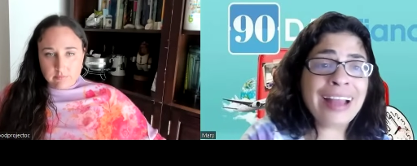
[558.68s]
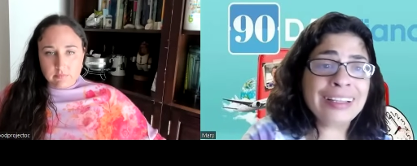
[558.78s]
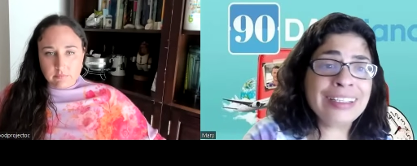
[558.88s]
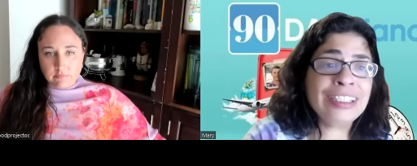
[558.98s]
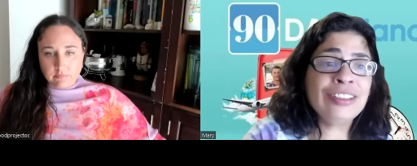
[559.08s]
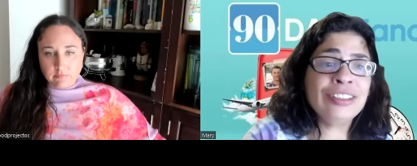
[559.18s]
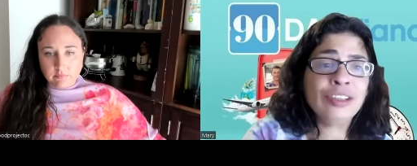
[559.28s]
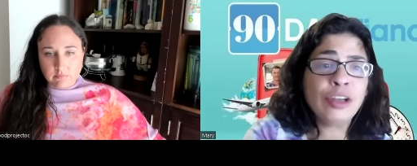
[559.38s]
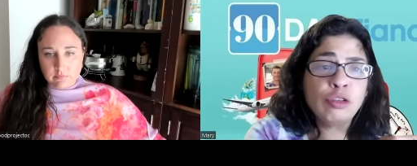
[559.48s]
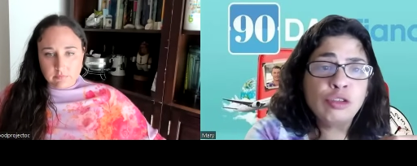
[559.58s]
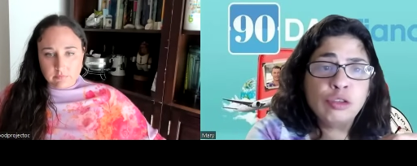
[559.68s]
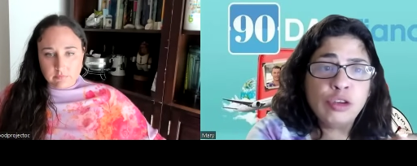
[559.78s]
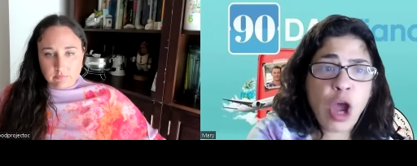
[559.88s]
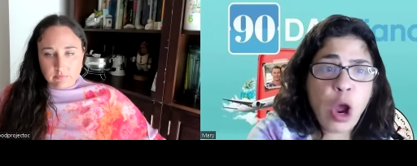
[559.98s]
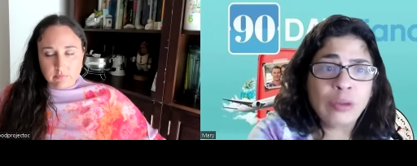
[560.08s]
Speaker 1: at least you know you
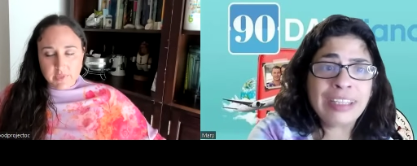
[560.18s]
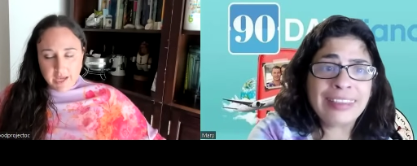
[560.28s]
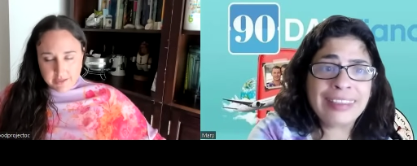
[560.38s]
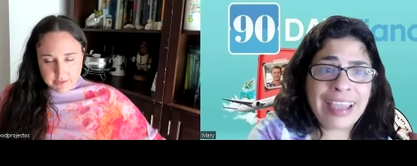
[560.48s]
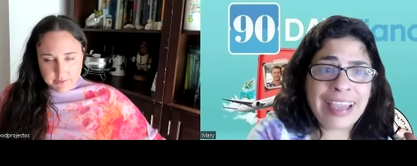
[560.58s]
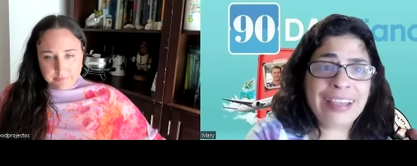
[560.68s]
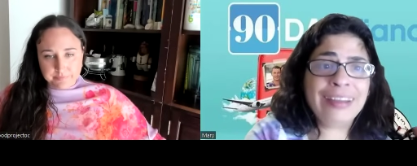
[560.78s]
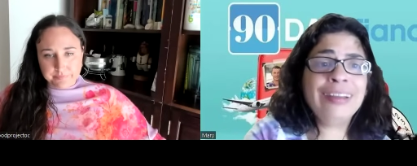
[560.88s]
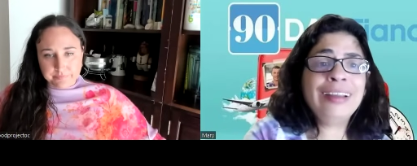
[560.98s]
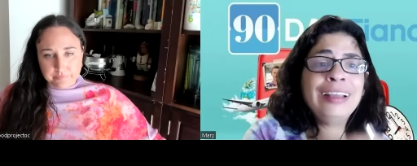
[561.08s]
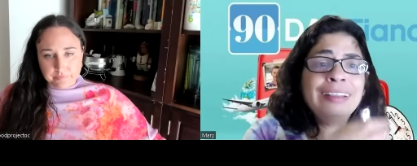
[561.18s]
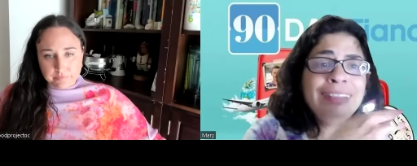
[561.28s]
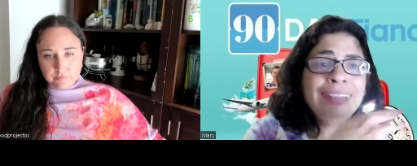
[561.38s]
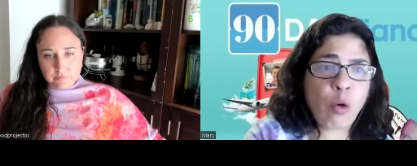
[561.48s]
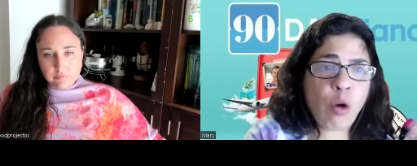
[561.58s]
know that they
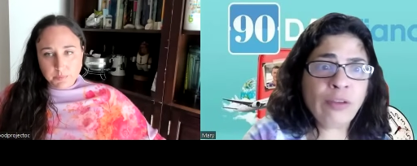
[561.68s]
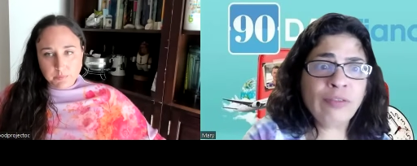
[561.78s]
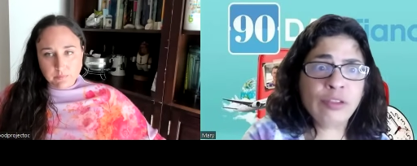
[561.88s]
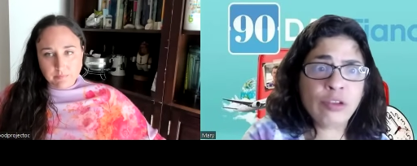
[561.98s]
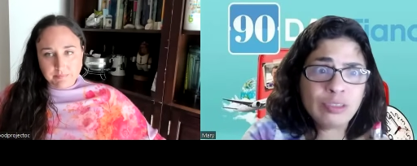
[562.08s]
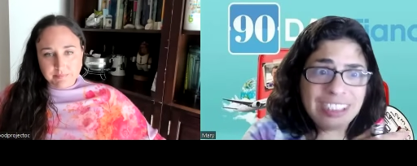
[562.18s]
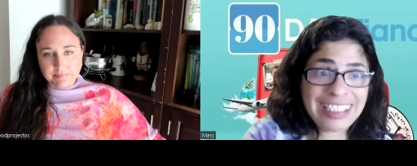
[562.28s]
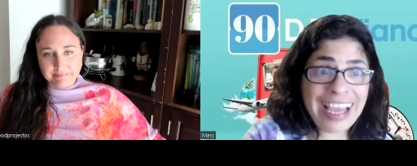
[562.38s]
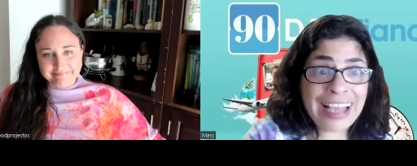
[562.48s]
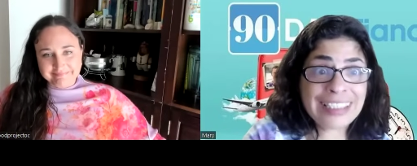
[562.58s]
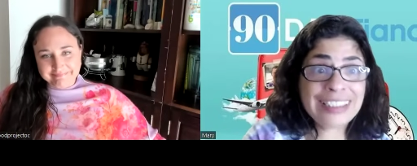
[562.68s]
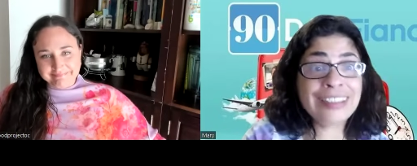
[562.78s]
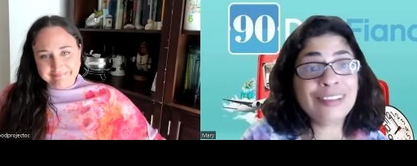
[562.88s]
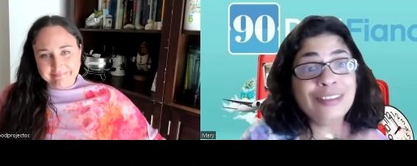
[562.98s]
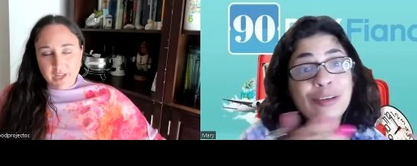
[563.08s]
did all of those
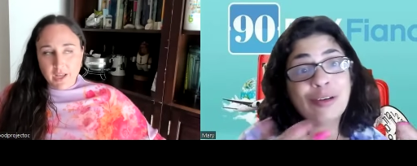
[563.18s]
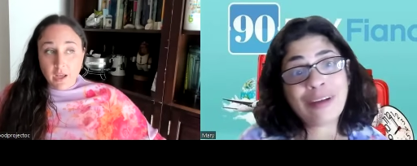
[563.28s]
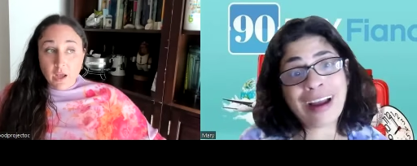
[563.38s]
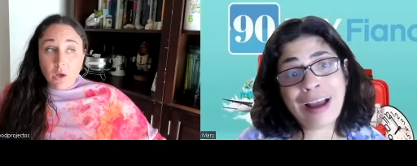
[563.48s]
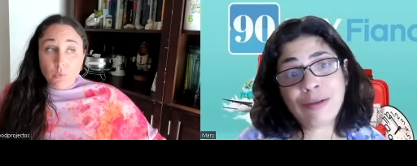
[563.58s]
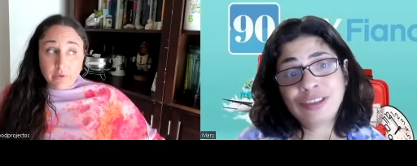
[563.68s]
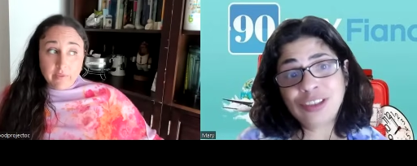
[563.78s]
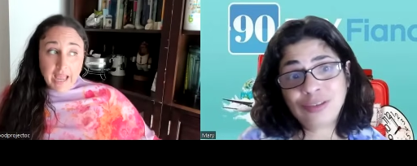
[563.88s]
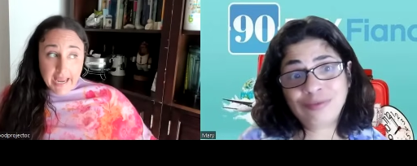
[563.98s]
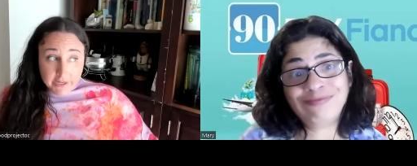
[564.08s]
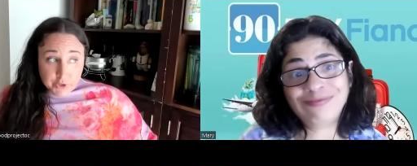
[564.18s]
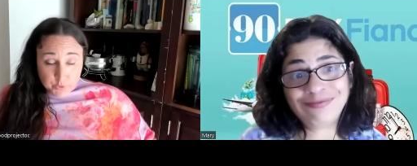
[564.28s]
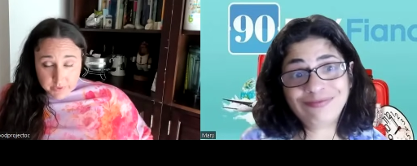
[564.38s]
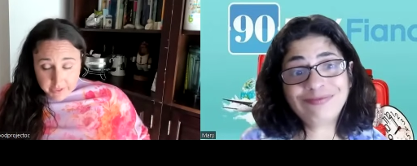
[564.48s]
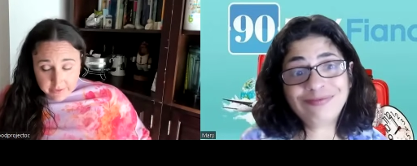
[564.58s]
tests. So how well,
Speaker 2: you...
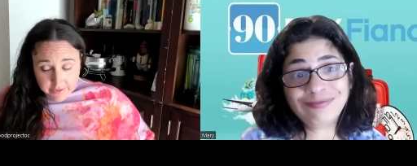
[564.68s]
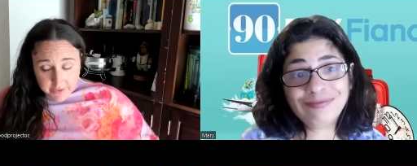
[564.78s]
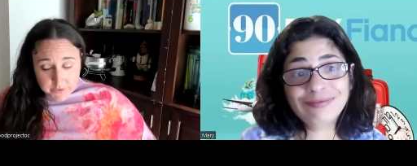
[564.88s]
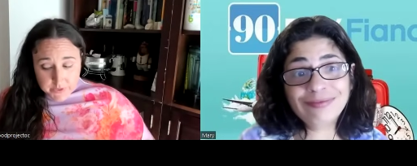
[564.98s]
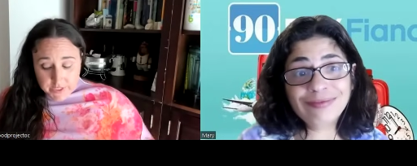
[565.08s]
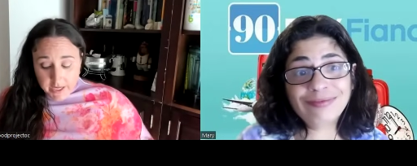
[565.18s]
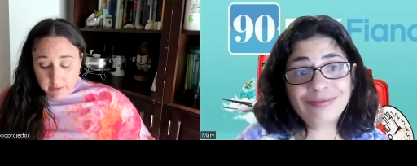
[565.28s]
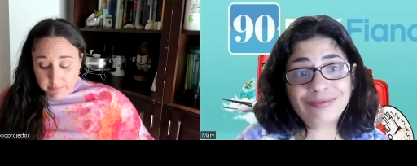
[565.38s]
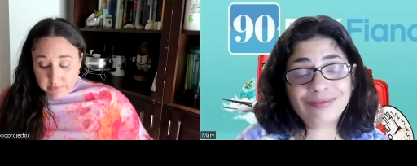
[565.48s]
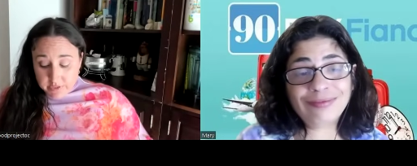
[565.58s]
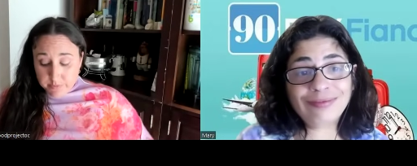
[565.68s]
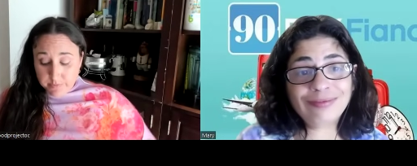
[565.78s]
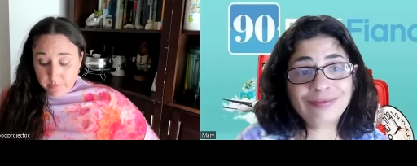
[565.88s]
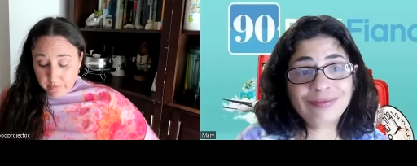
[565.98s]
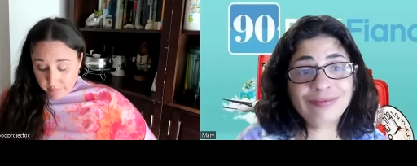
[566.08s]
actually there's um
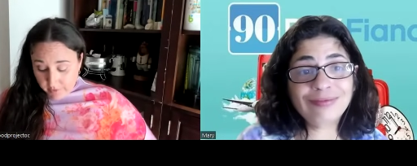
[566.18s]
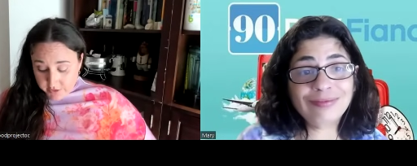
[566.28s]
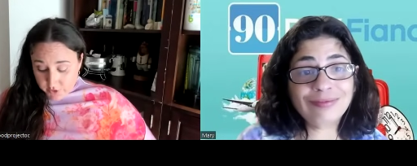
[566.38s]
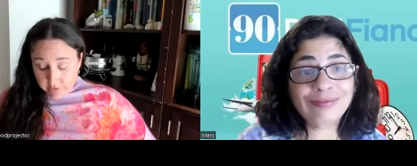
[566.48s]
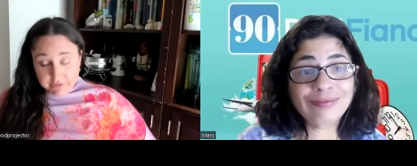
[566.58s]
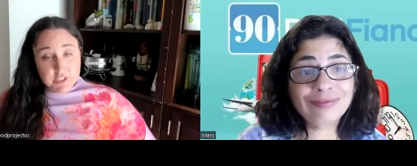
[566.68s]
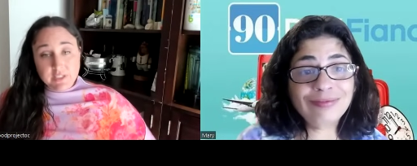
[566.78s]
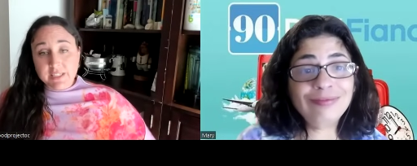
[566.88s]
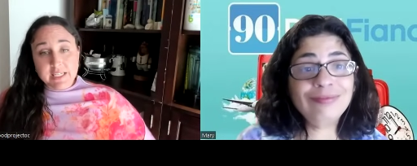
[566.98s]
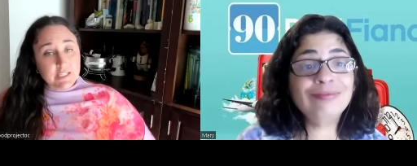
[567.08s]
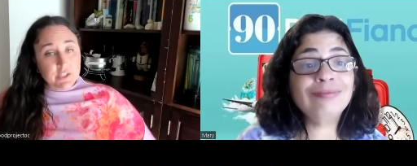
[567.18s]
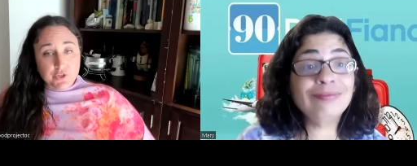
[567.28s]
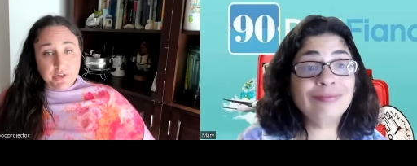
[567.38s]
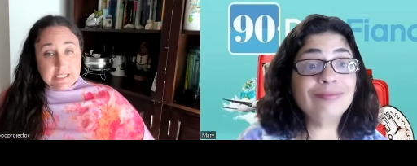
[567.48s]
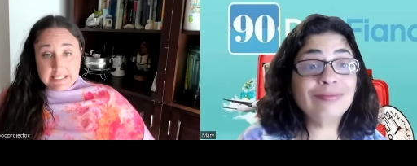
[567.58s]
so the fertility
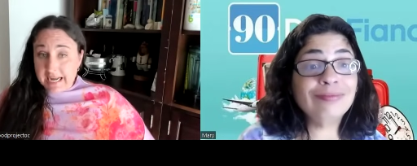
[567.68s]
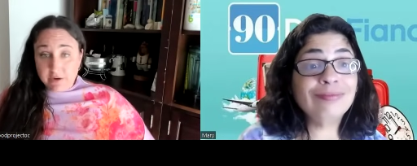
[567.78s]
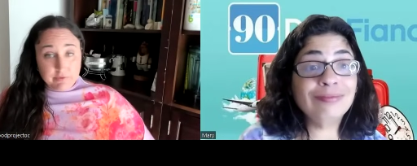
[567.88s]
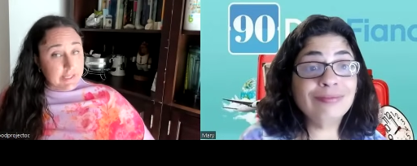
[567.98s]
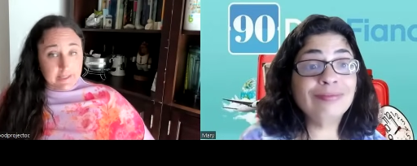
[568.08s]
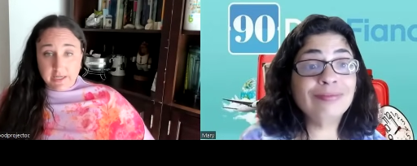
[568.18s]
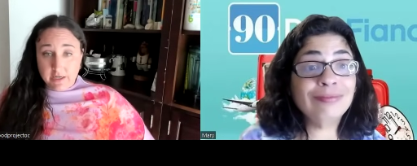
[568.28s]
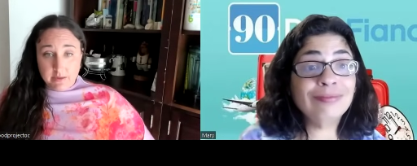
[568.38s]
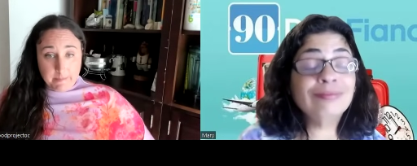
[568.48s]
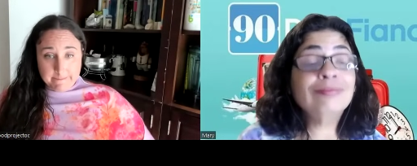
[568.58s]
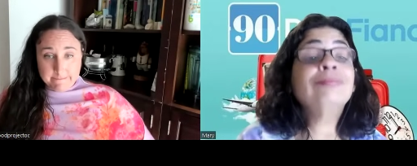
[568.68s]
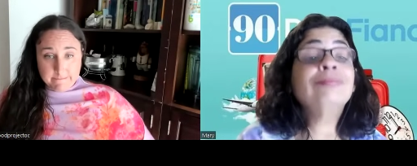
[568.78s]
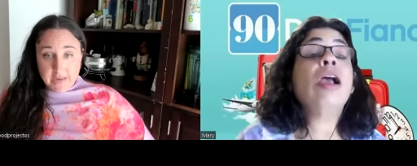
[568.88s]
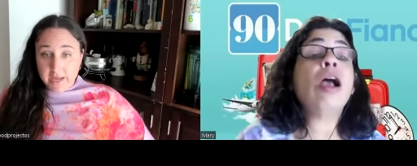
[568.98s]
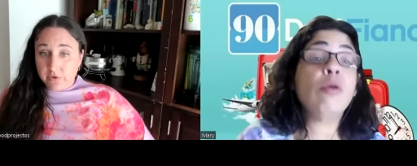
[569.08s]
industry is not regulated.
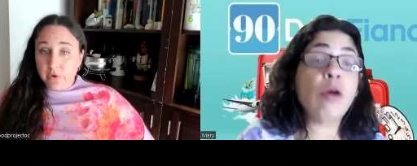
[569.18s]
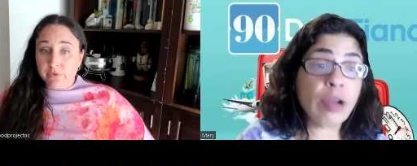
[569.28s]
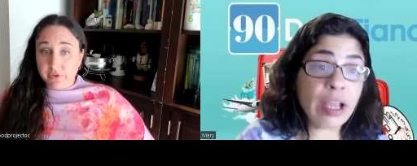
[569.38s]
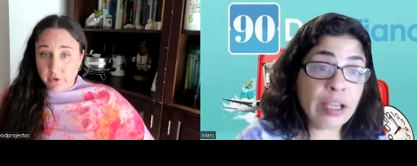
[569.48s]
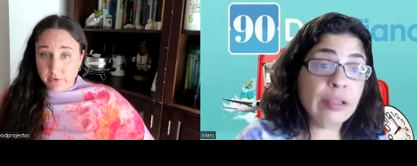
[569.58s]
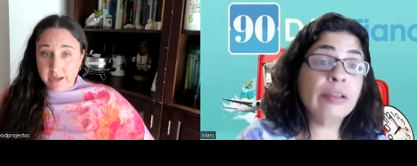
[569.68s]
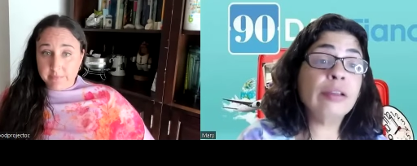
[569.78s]
I don't oh, know if you
Speaker 1: know